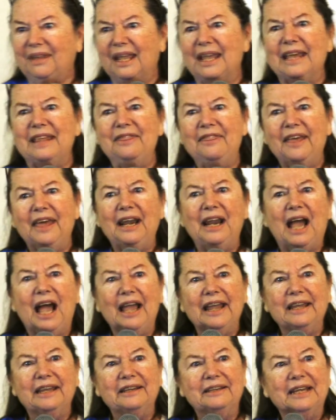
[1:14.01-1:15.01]
then
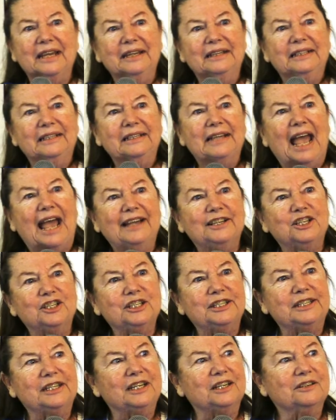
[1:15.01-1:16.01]
I had
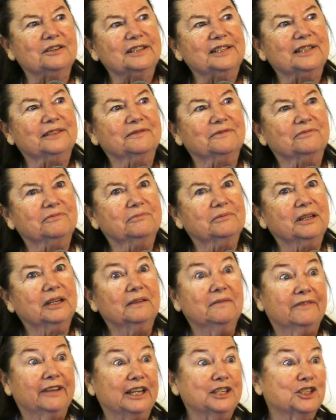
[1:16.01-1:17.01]
just years of
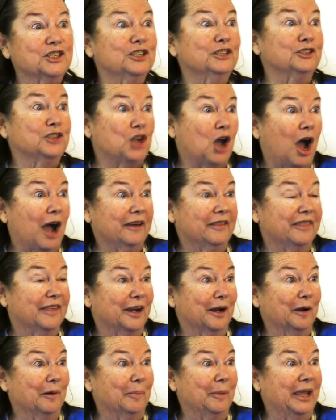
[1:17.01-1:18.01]
conventional talk
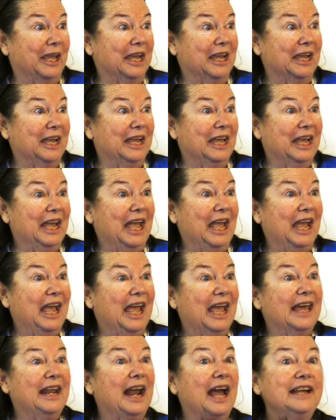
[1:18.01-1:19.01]
therapy.
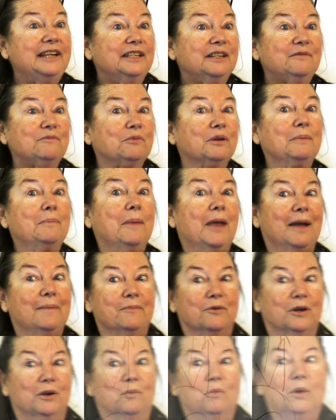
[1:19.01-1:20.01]
And I didn't
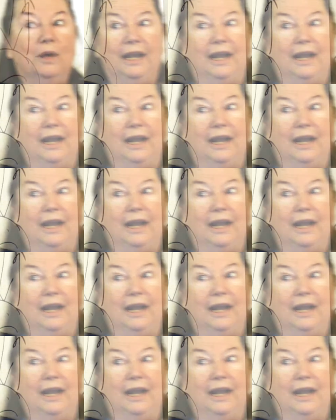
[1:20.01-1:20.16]
remember what